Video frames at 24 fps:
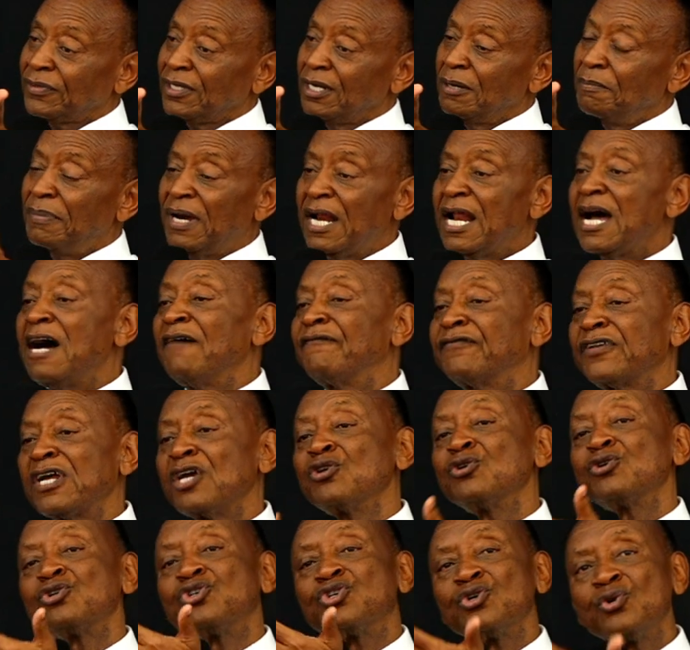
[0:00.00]
But after
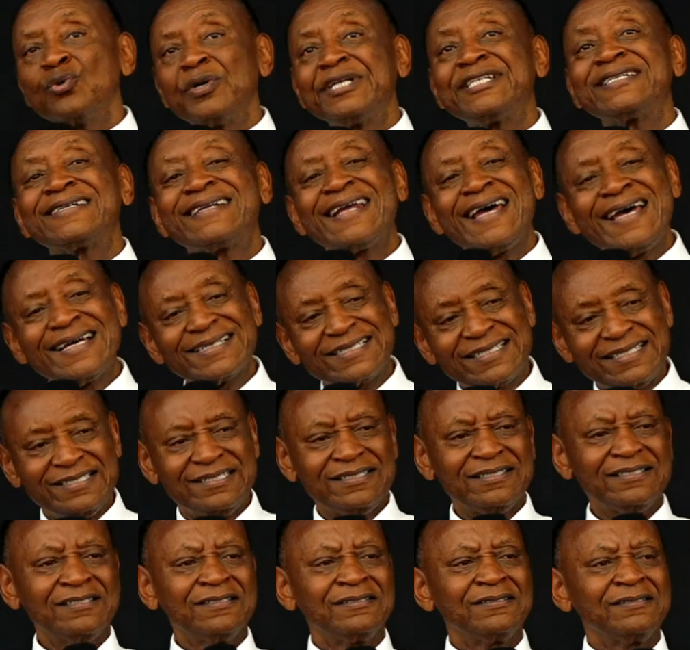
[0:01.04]
you do it,
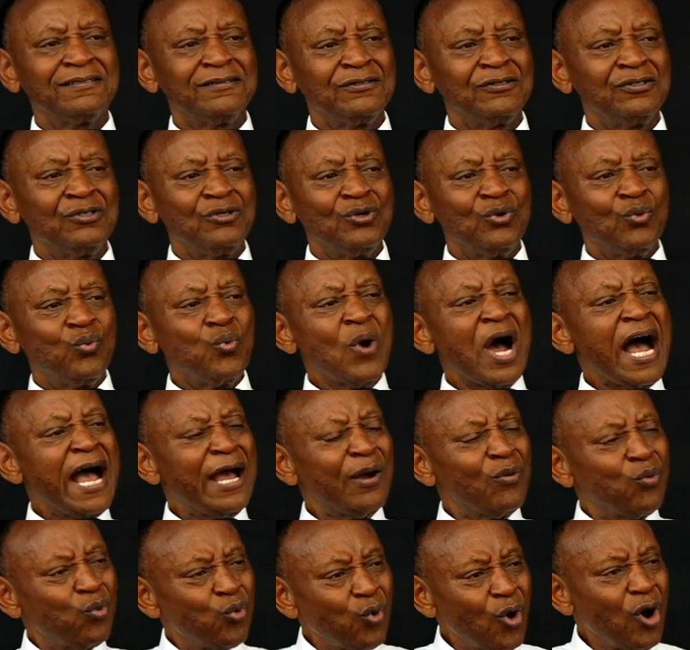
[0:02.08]
rest. Why
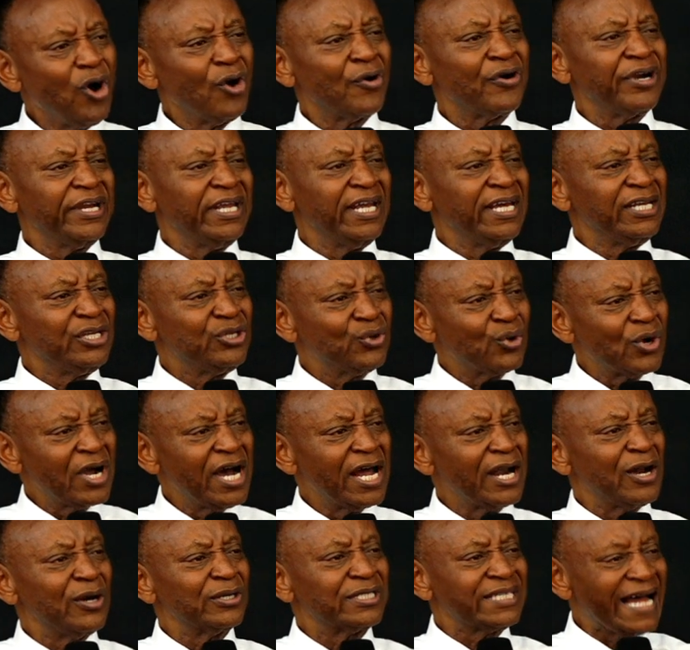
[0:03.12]
worry and you
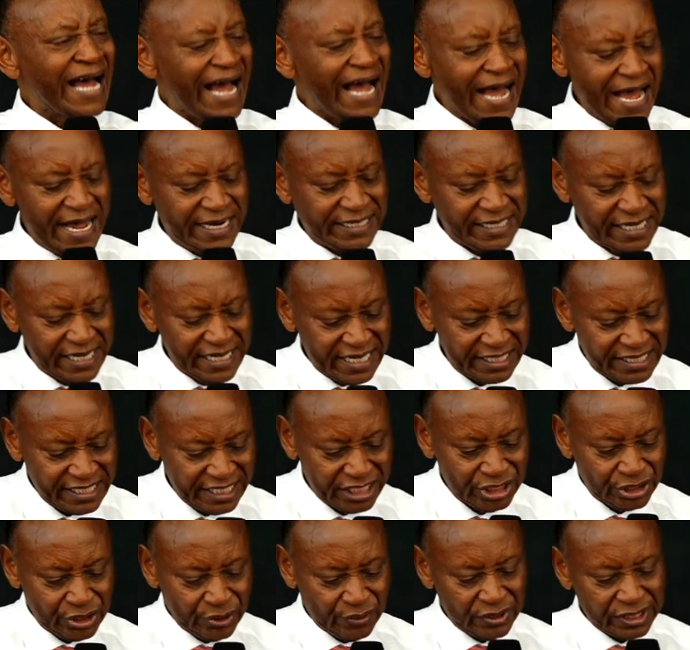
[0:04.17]
cannot add anything
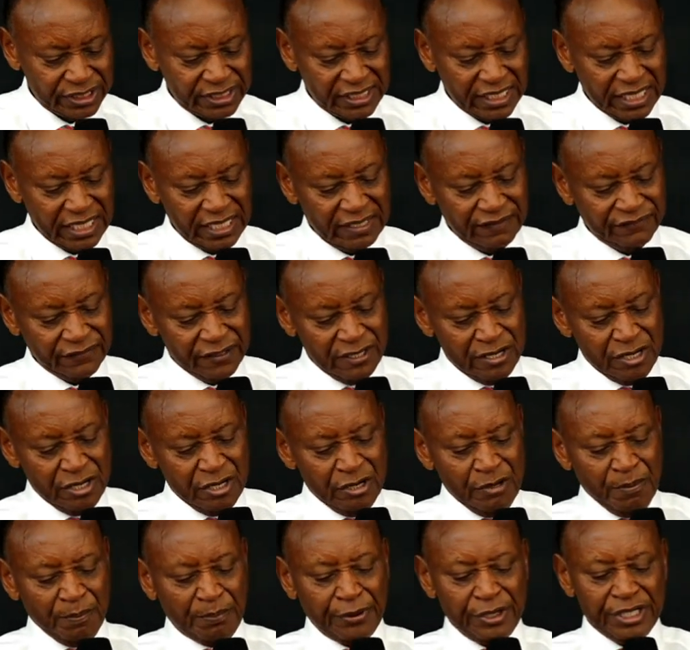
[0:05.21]
to yourself?
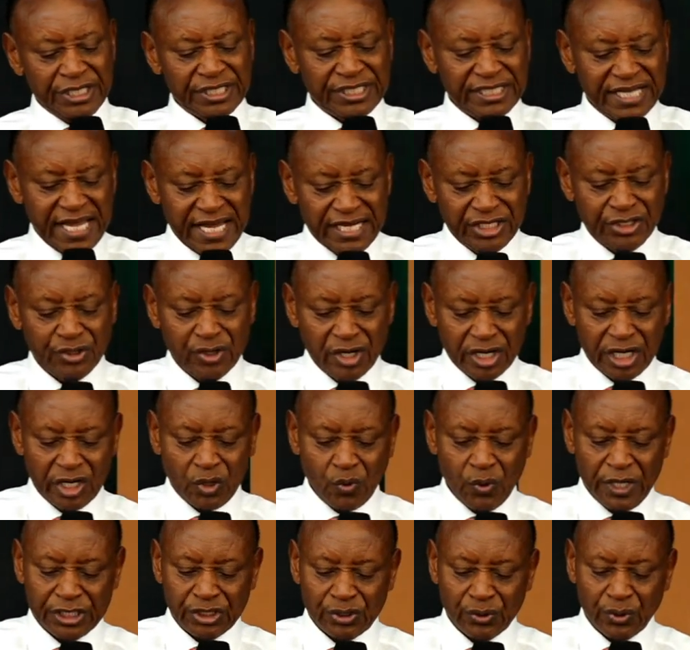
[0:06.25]
Present your
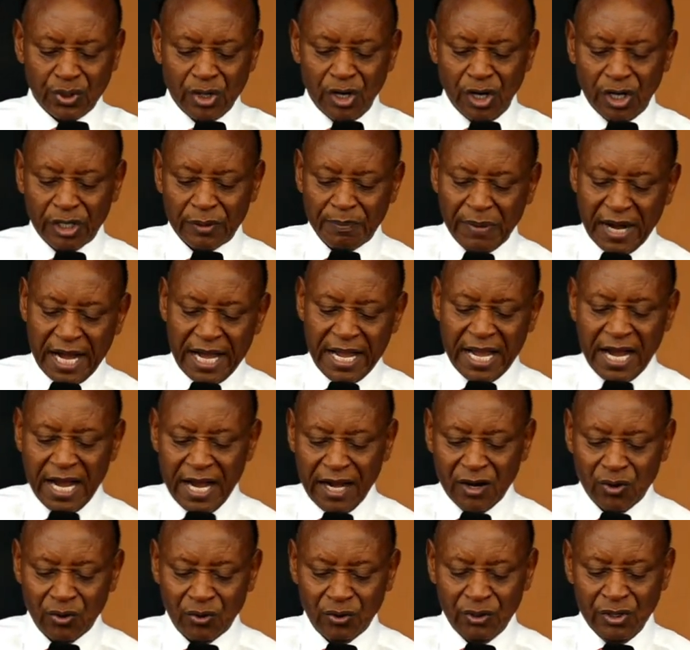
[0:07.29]
request to God by
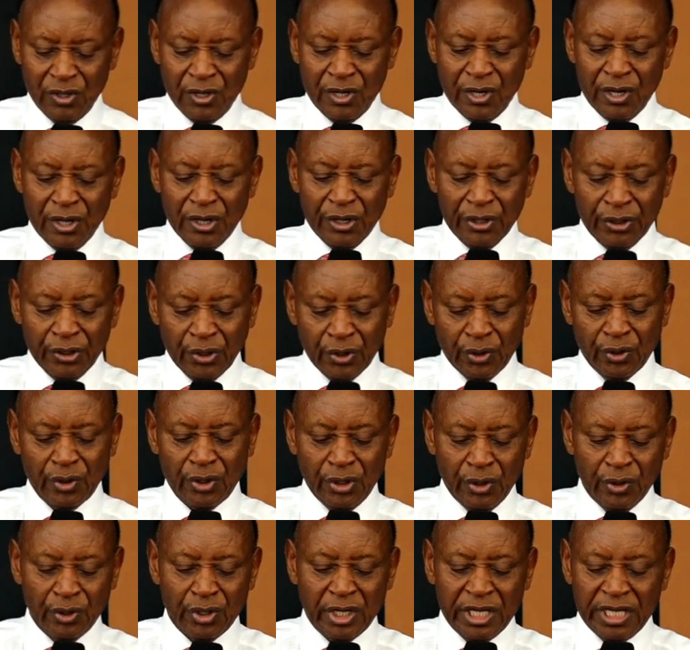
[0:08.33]
how? You,
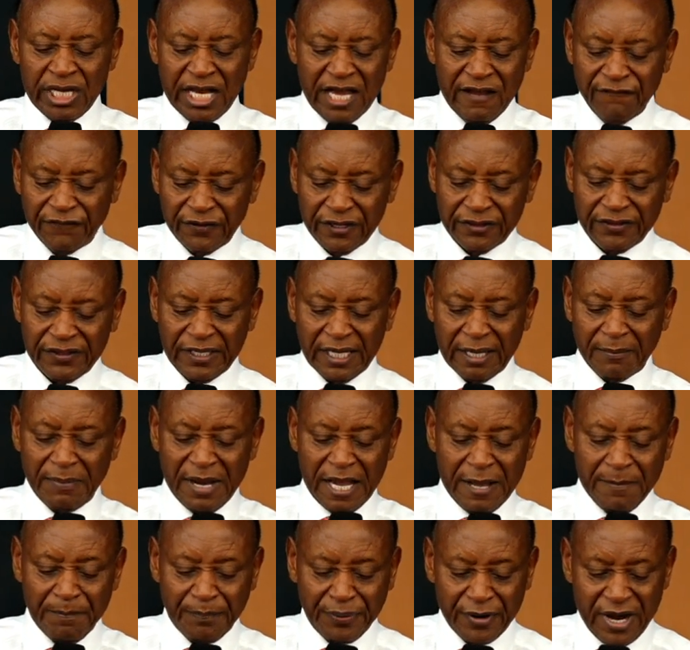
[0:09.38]
you in everything,
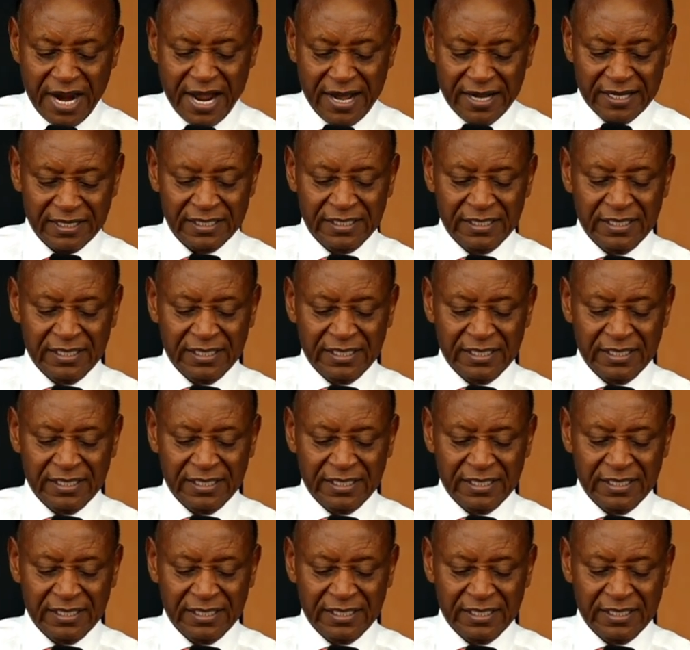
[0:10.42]
by prayer.